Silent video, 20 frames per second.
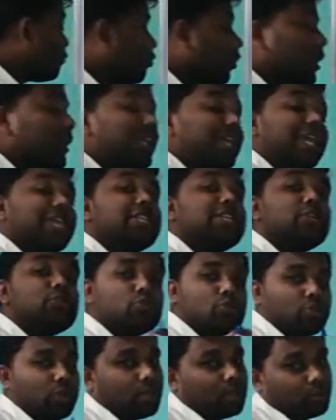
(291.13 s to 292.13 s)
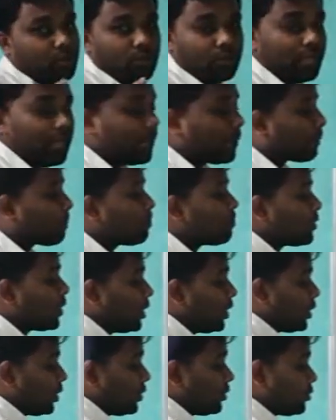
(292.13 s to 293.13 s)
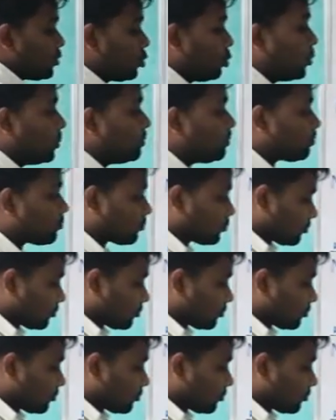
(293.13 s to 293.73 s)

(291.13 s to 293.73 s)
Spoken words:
1 kg sugar. Okay, now? So